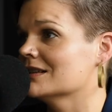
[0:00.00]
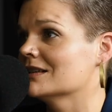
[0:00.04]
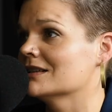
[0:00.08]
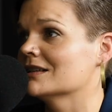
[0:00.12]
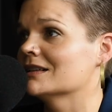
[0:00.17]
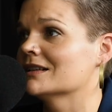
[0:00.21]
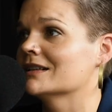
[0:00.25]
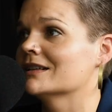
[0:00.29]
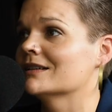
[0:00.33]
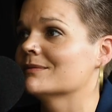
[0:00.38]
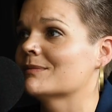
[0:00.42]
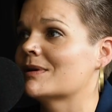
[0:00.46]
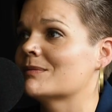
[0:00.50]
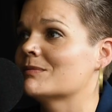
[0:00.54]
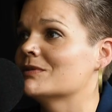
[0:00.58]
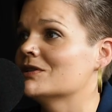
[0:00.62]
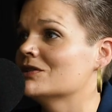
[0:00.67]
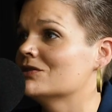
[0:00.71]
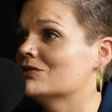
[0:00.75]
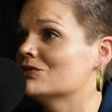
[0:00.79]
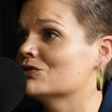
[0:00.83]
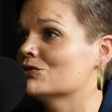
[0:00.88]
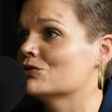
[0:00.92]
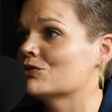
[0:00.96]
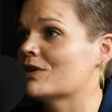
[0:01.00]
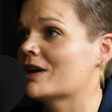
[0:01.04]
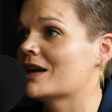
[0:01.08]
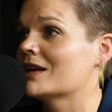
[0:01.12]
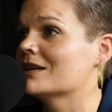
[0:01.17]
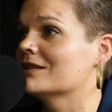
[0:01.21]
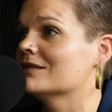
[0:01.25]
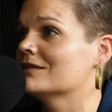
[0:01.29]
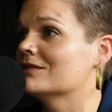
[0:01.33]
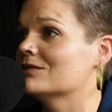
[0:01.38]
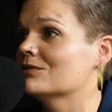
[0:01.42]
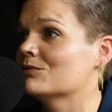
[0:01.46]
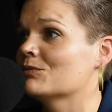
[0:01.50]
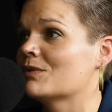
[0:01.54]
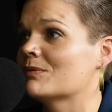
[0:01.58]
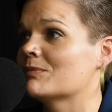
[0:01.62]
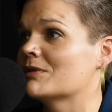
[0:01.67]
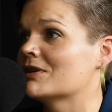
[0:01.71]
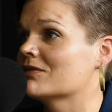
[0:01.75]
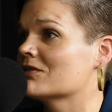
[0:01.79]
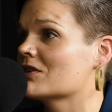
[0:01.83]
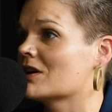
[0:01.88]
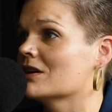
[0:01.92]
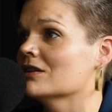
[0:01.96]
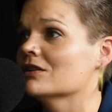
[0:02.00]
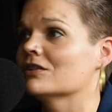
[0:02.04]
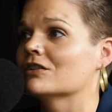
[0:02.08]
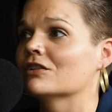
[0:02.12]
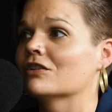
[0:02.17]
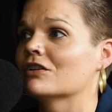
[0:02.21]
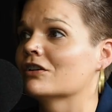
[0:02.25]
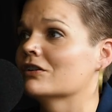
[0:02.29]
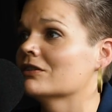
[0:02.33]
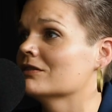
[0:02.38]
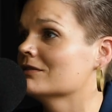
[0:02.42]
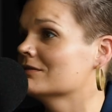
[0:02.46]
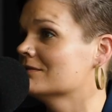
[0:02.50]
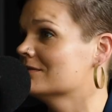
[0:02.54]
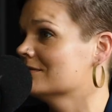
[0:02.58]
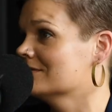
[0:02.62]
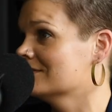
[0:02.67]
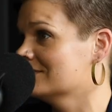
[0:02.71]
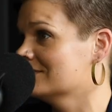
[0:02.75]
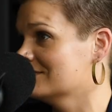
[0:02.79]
I mean, trans women of color are